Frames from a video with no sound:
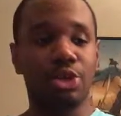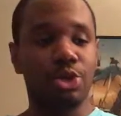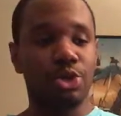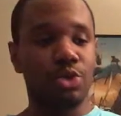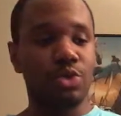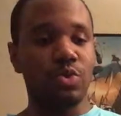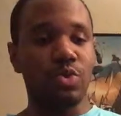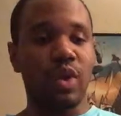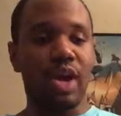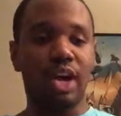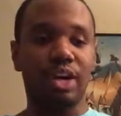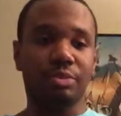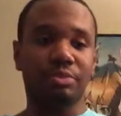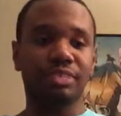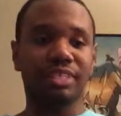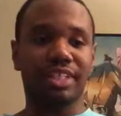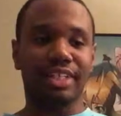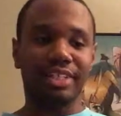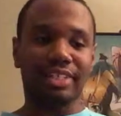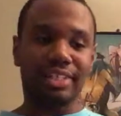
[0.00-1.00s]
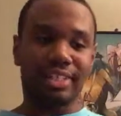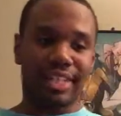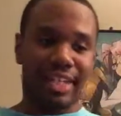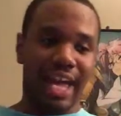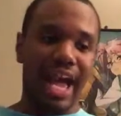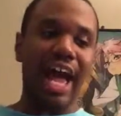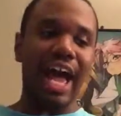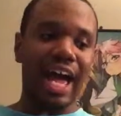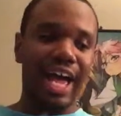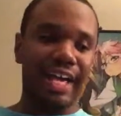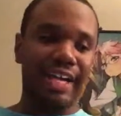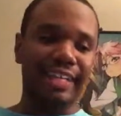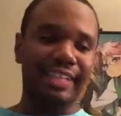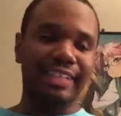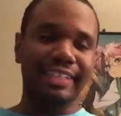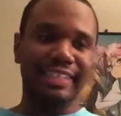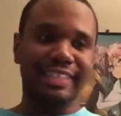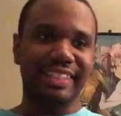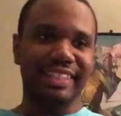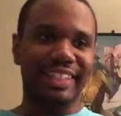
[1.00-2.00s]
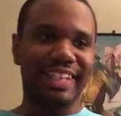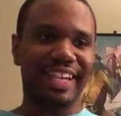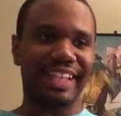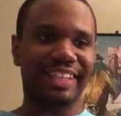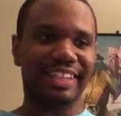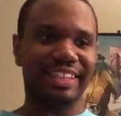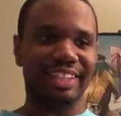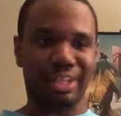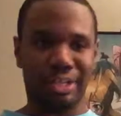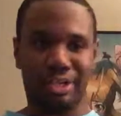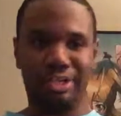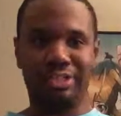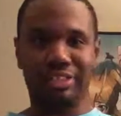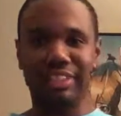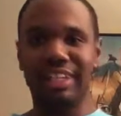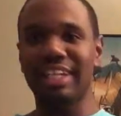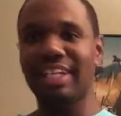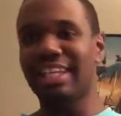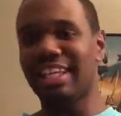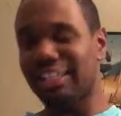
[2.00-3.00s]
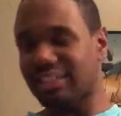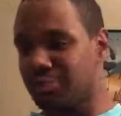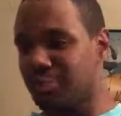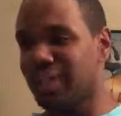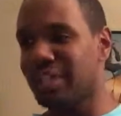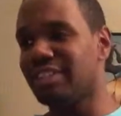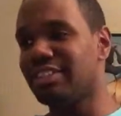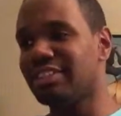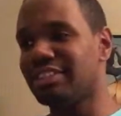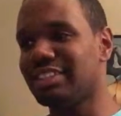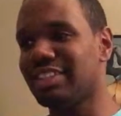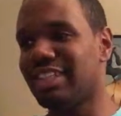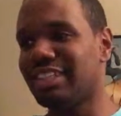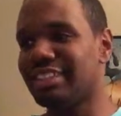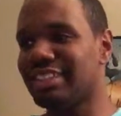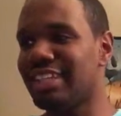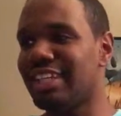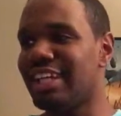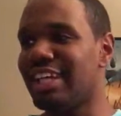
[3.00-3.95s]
who helps the guy get the girl? That's one of those things.